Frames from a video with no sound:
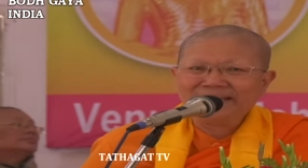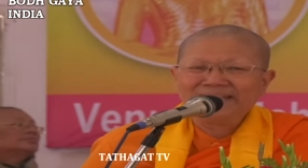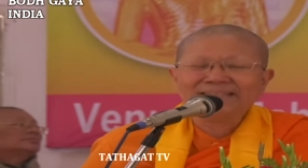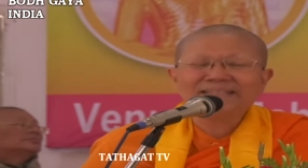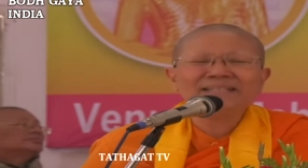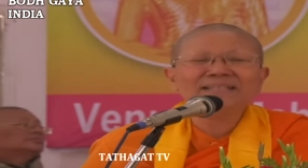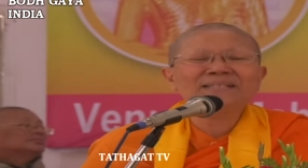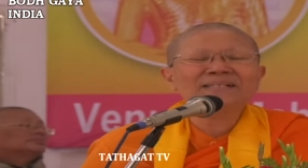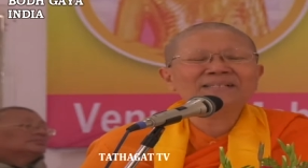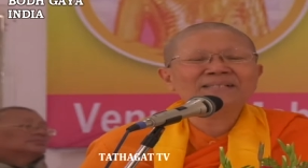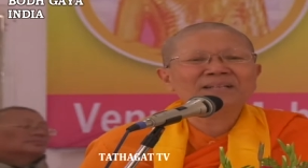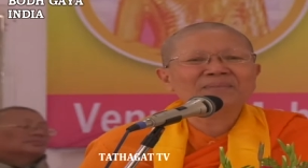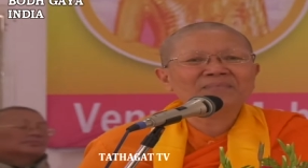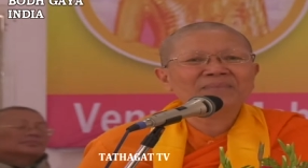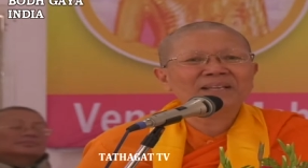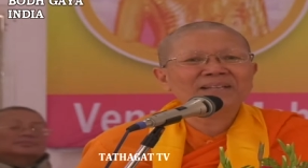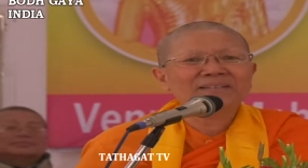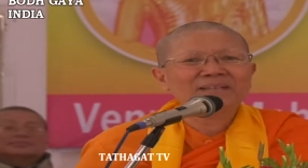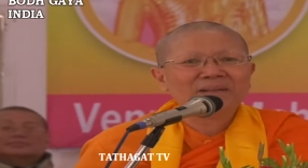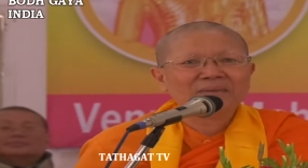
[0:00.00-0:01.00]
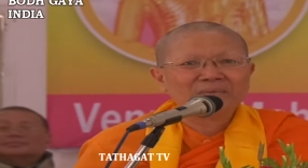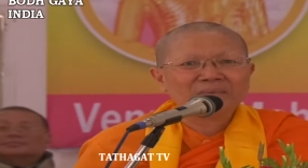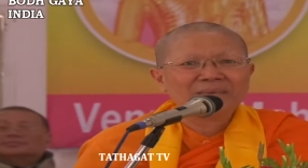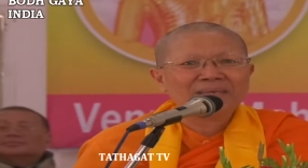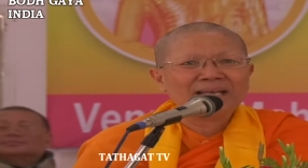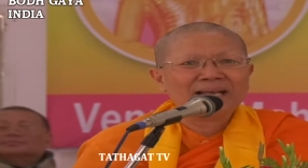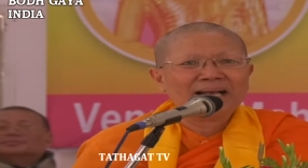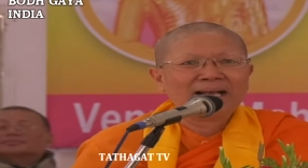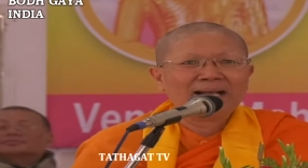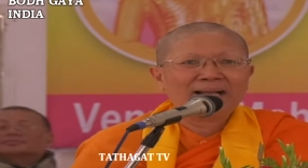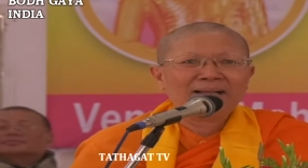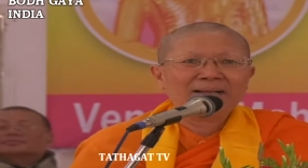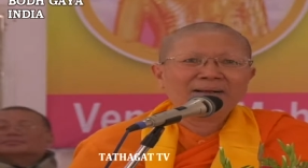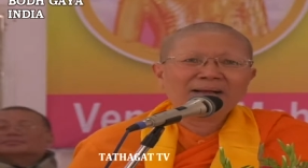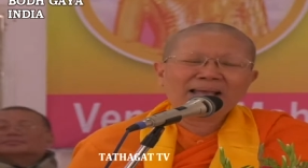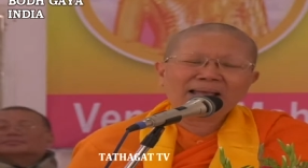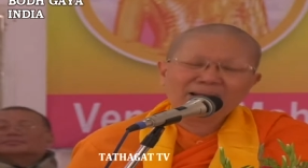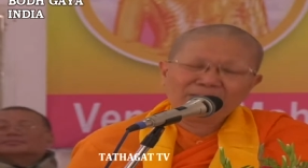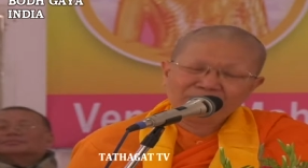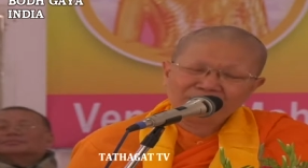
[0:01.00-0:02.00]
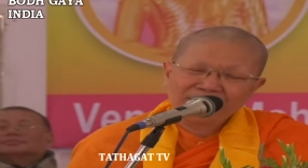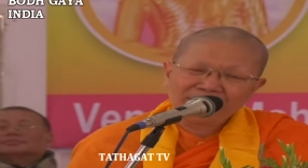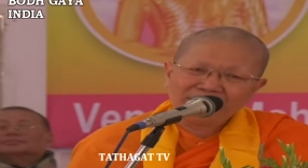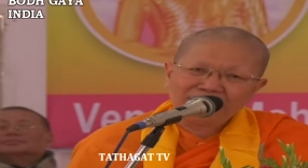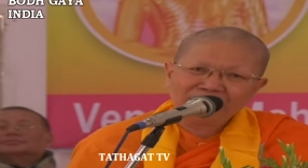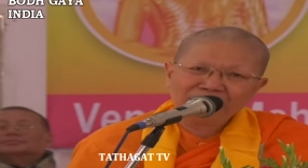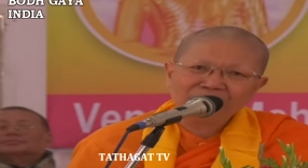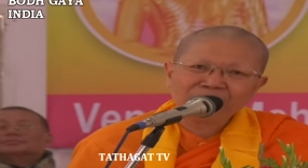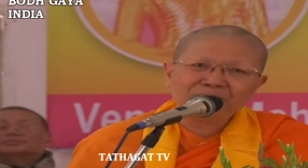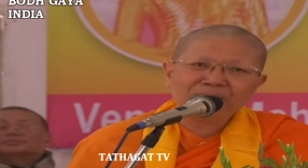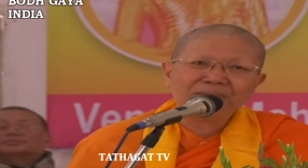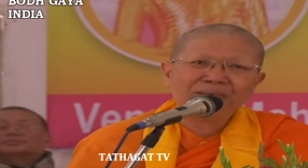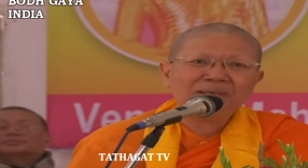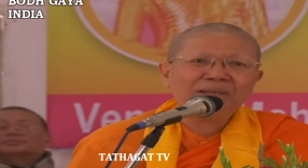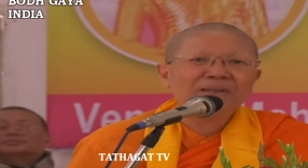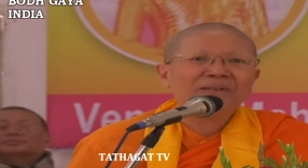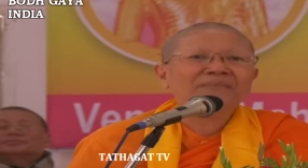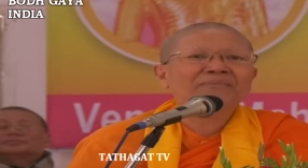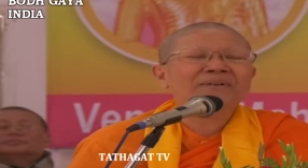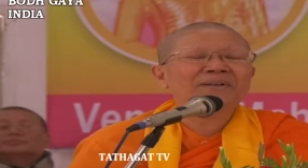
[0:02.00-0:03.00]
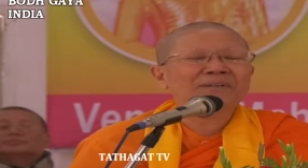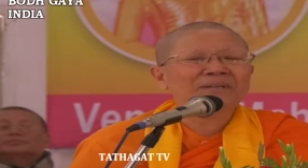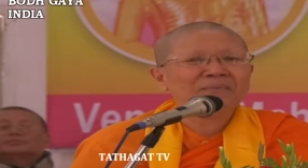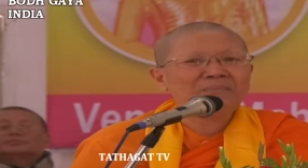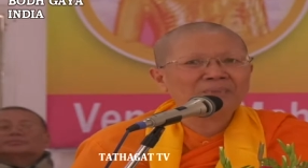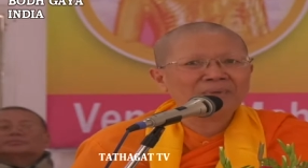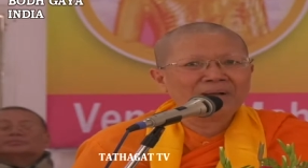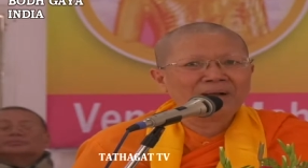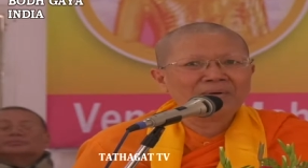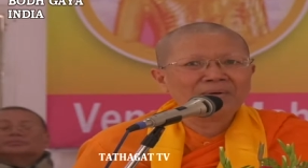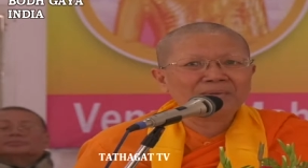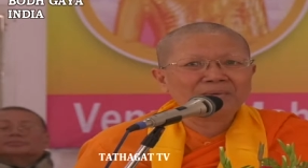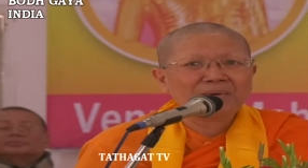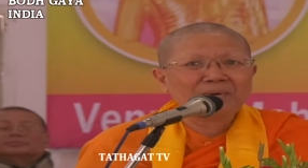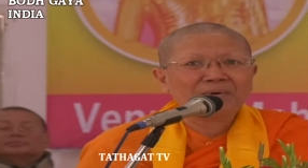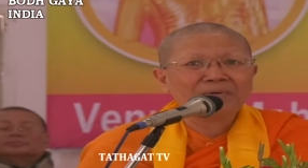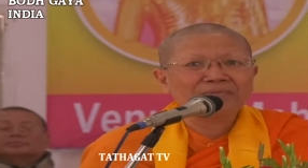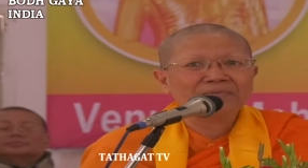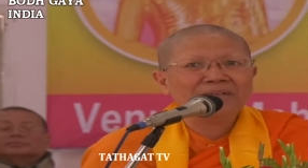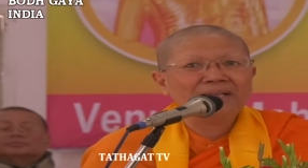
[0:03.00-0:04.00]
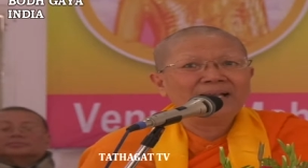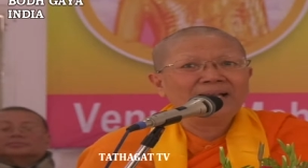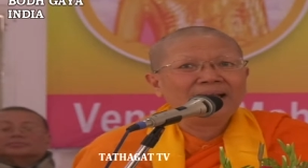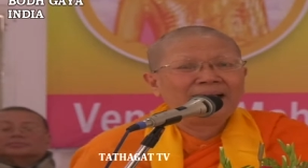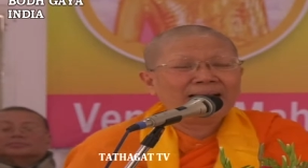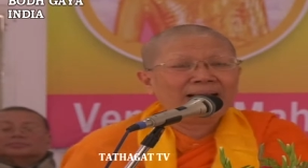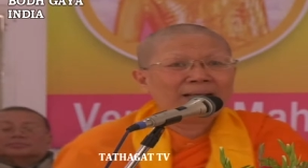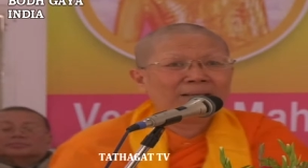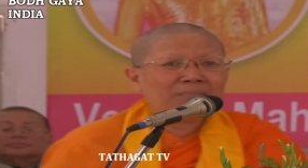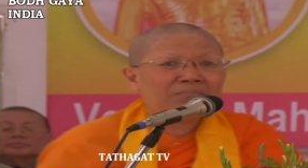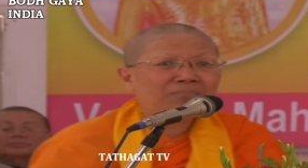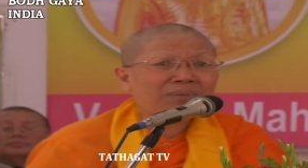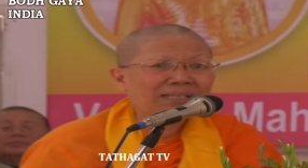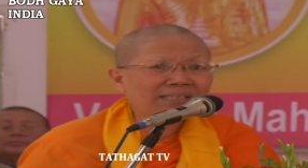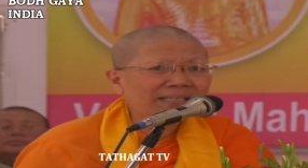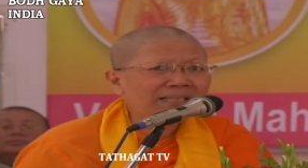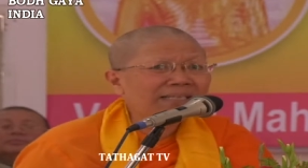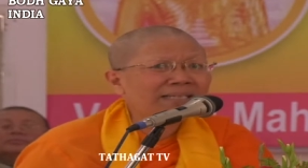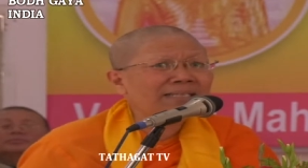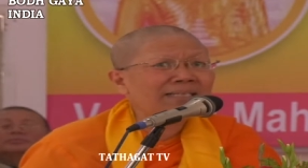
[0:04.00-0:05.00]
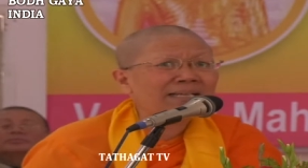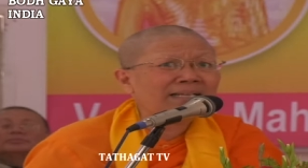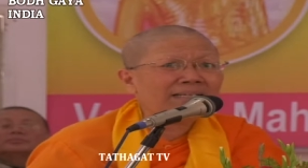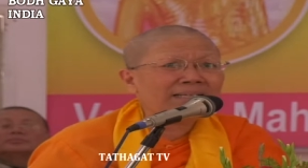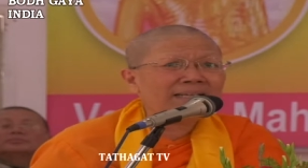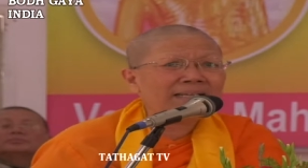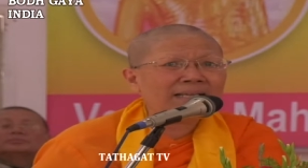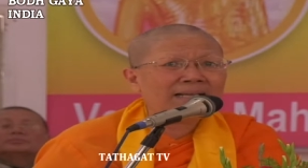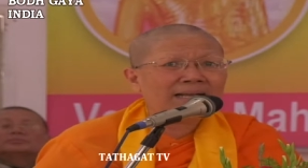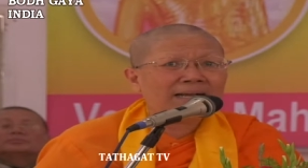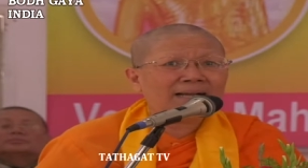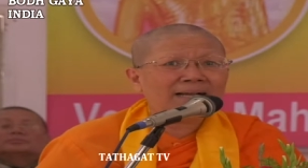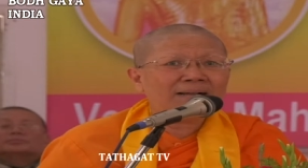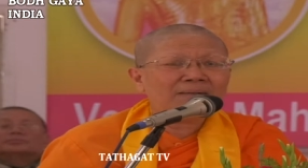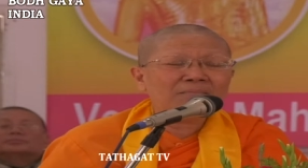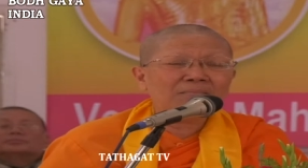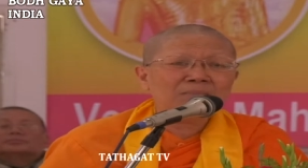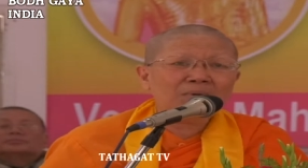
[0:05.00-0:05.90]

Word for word: This is something that we, are, have, we have to be very proud of. And particularly, I am